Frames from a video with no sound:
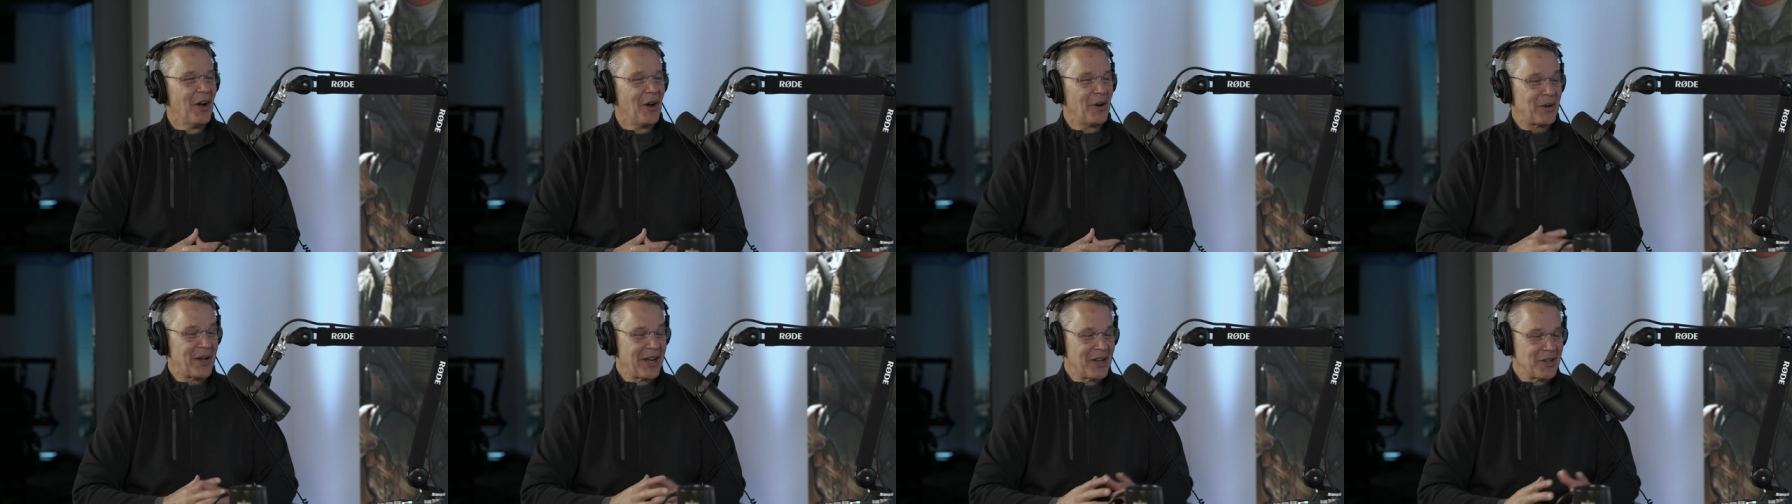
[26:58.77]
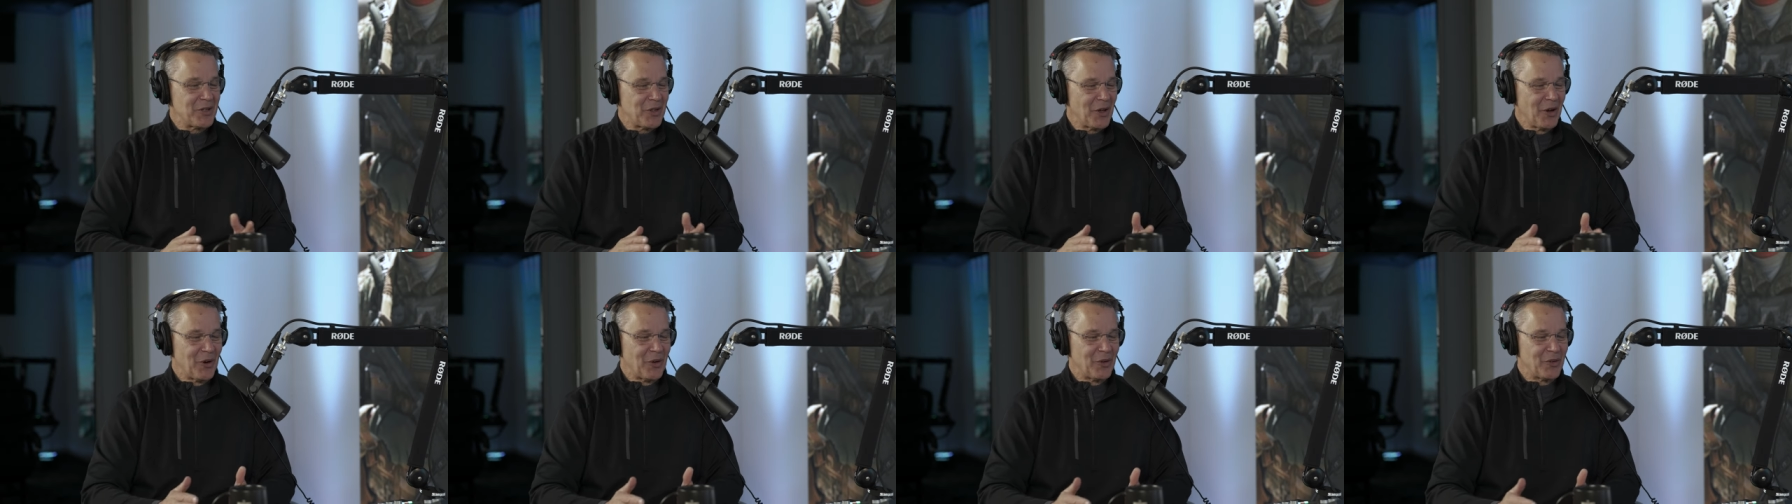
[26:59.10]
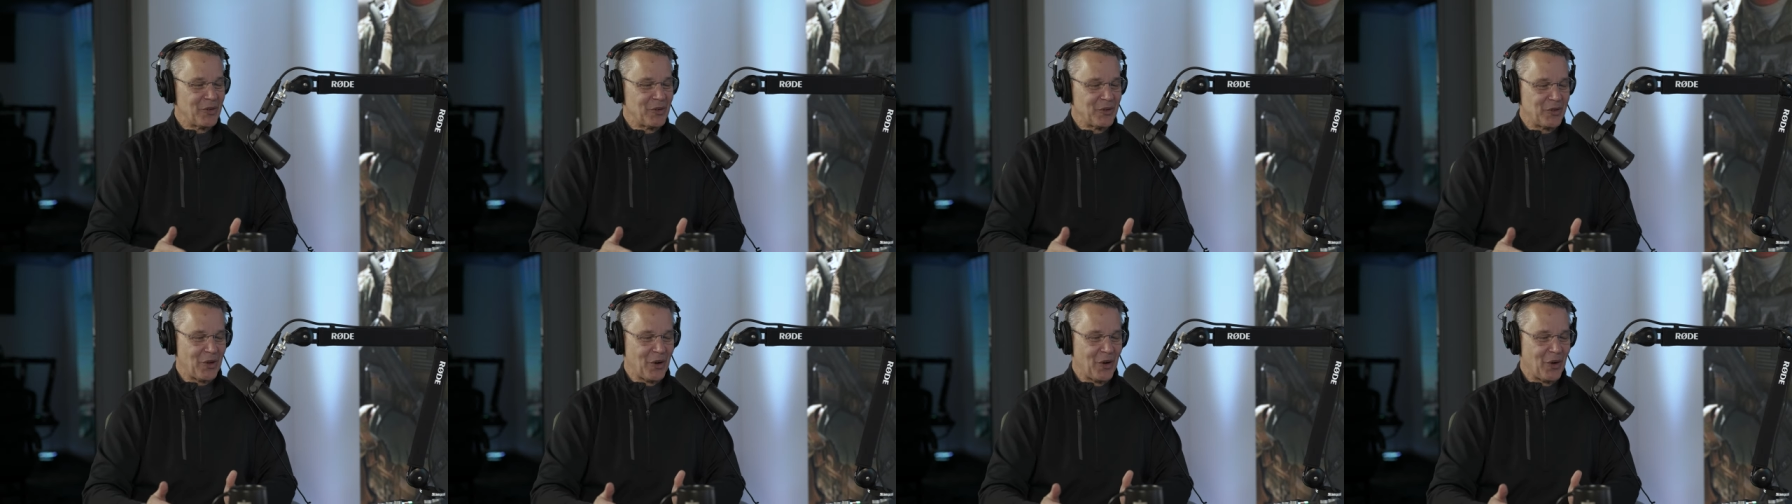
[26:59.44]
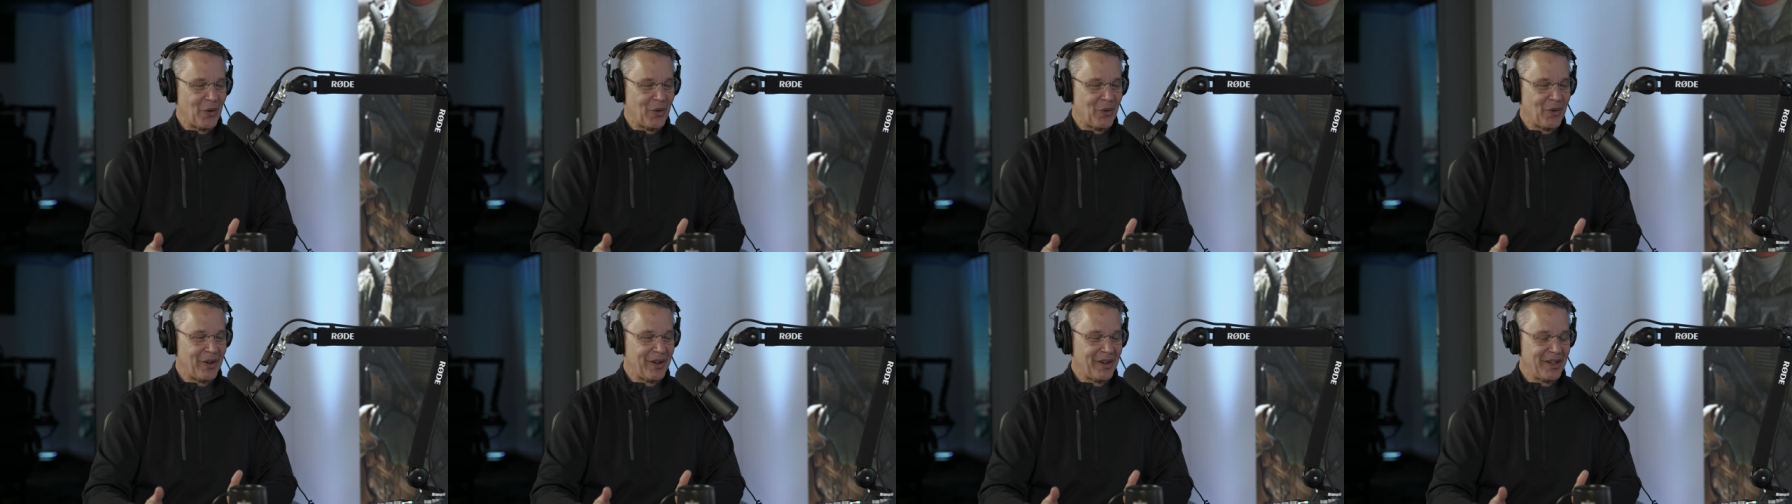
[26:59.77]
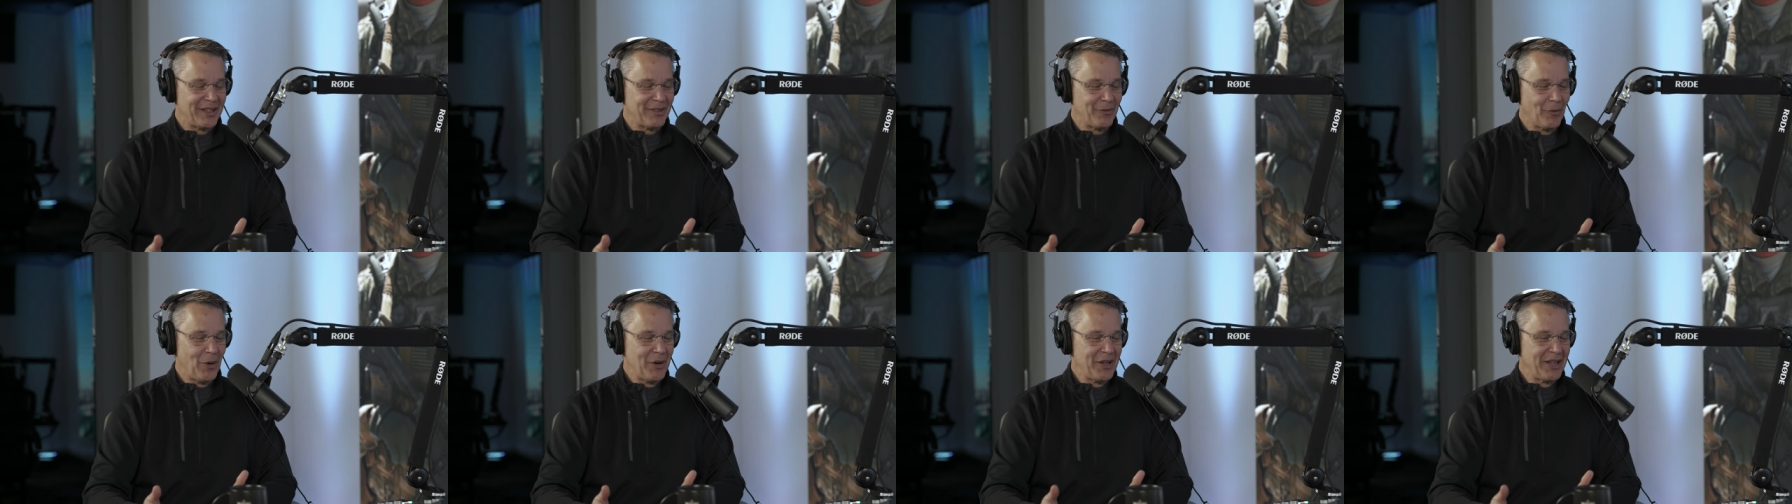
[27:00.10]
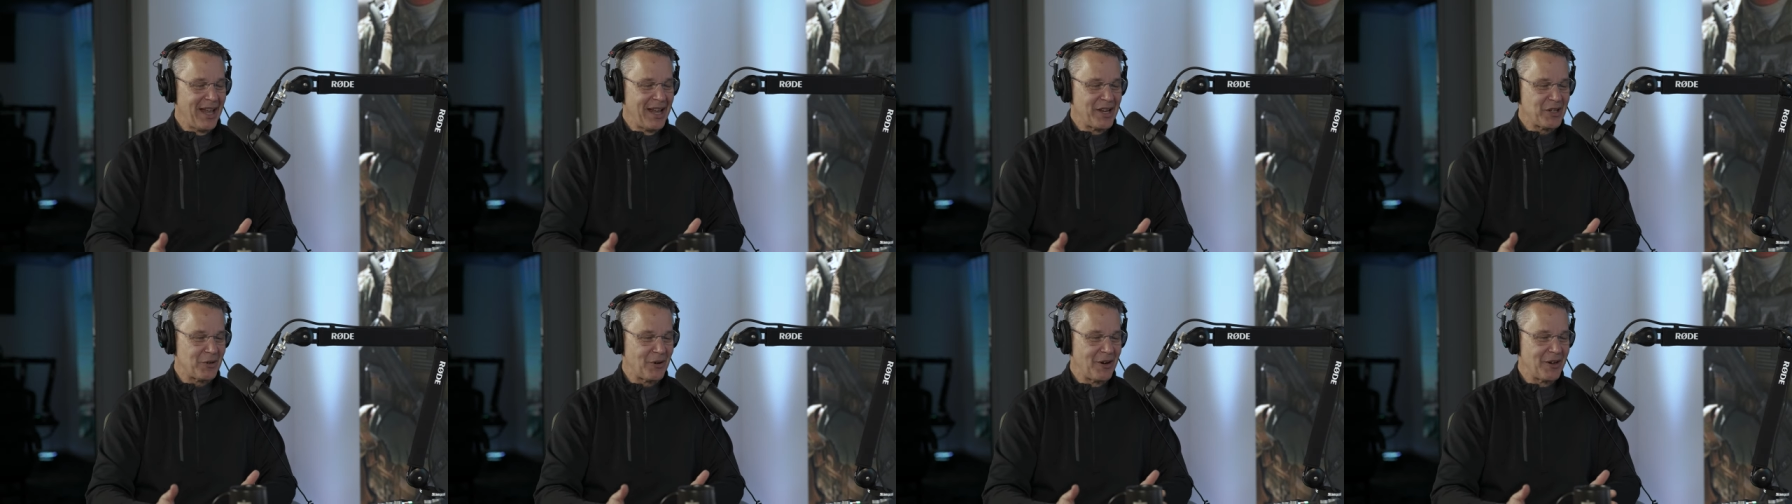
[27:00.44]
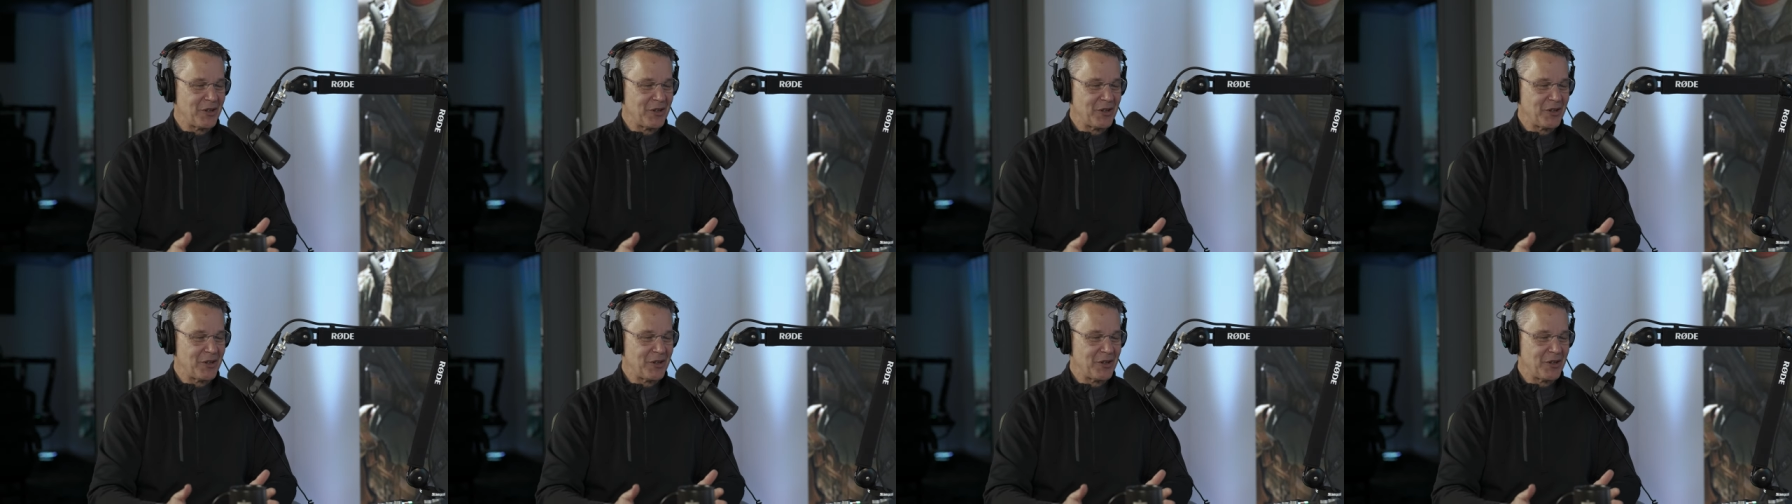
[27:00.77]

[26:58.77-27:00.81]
Okay, so so one last